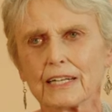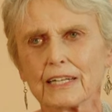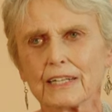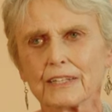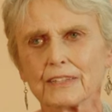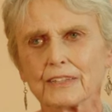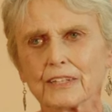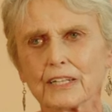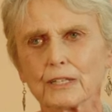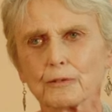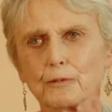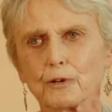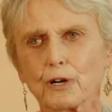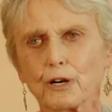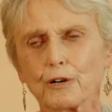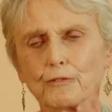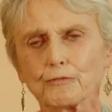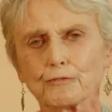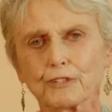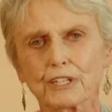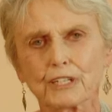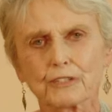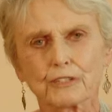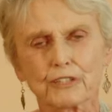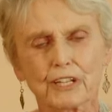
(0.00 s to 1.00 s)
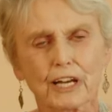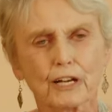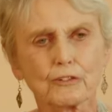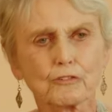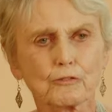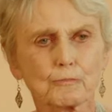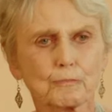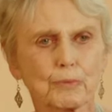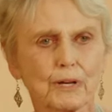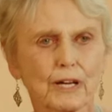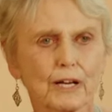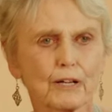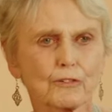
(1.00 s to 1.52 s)
they were offering
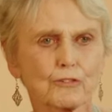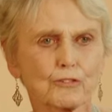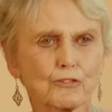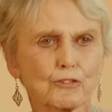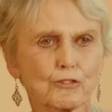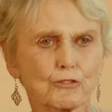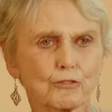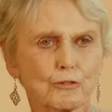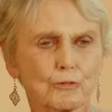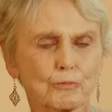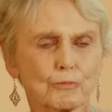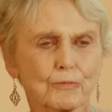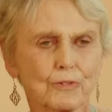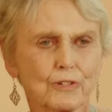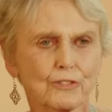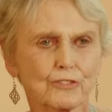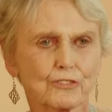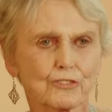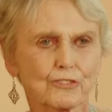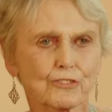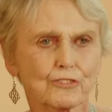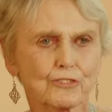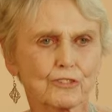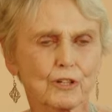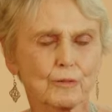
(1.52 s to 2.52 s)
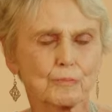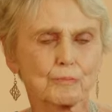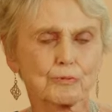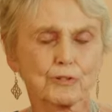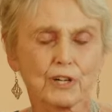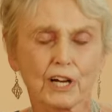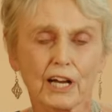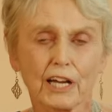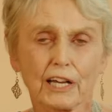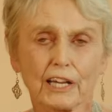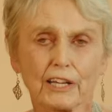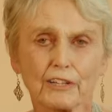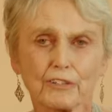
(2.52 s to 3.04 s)
£1,000 as a
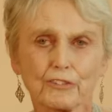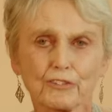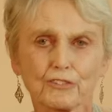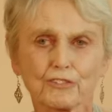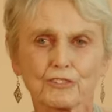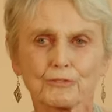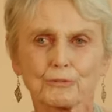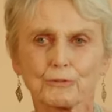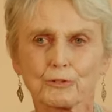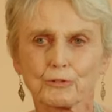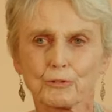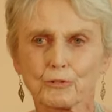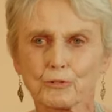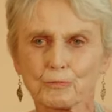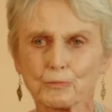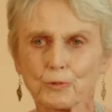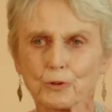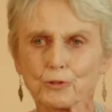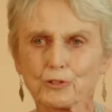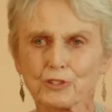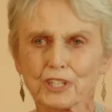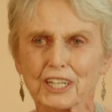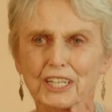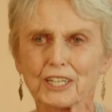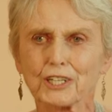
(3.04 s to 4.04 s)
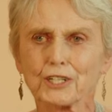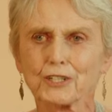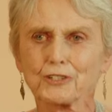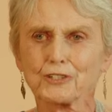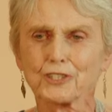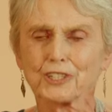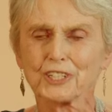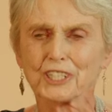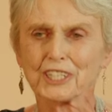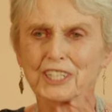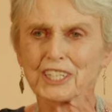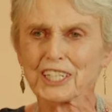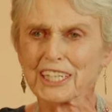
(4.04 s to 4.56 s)
prize, which was more than I earned in
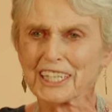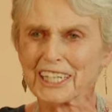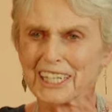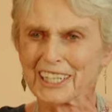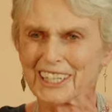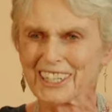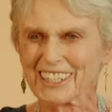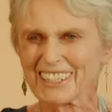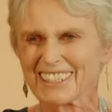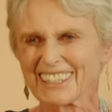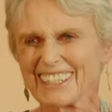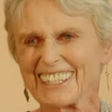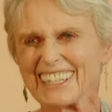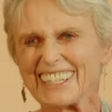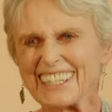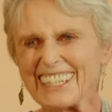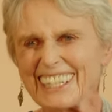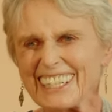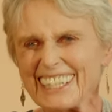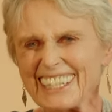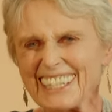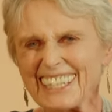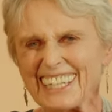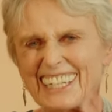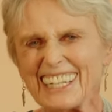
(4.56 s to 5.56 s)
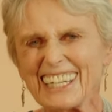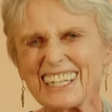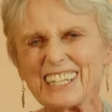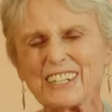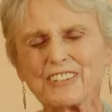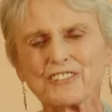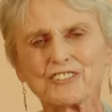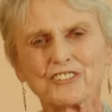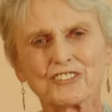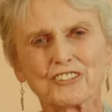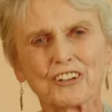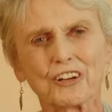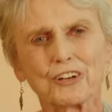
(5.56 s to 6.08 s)
a year.
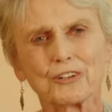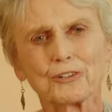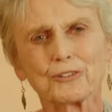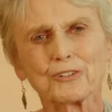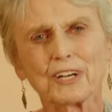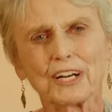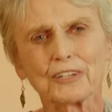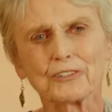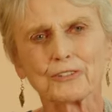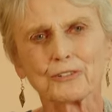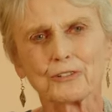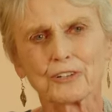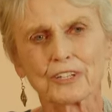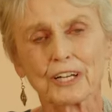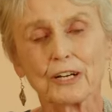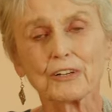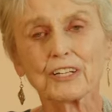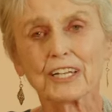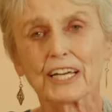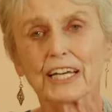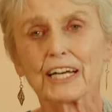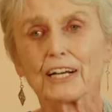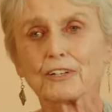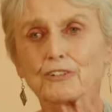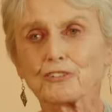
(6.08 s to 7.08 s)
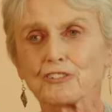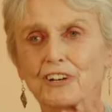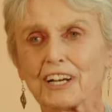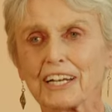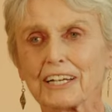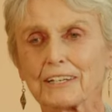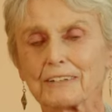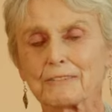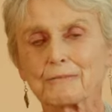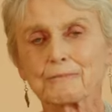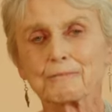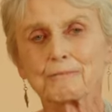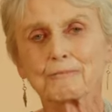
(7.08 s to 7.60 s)
So I thought, okay, I'll try it.
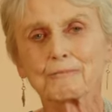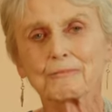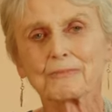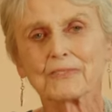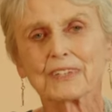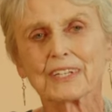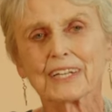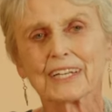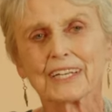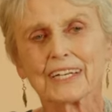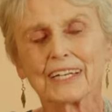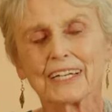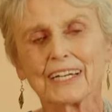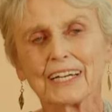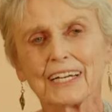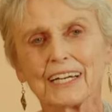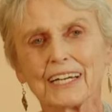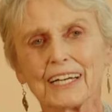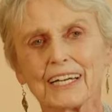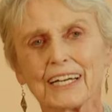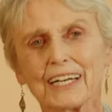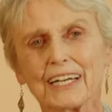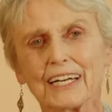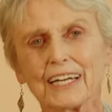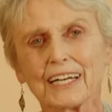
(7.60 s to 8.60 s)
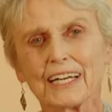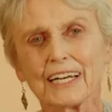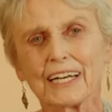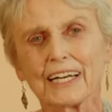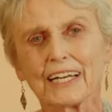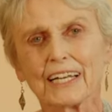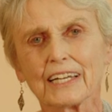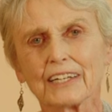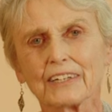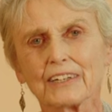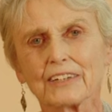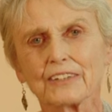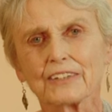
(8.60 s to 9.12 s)

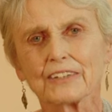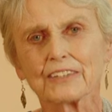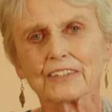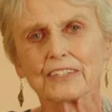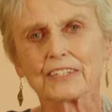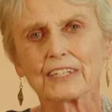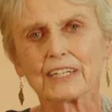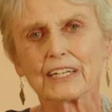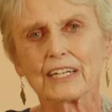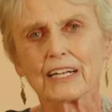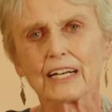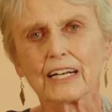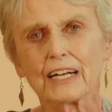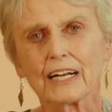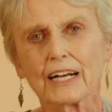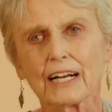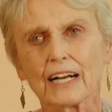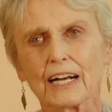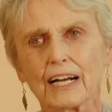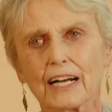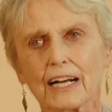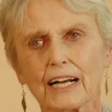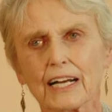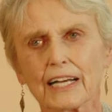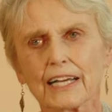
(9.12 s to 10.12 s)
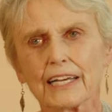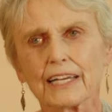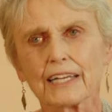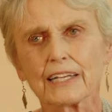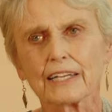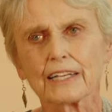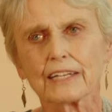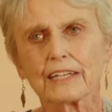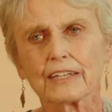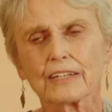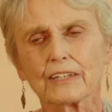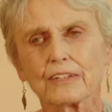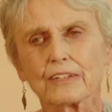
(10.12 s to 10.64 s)
And I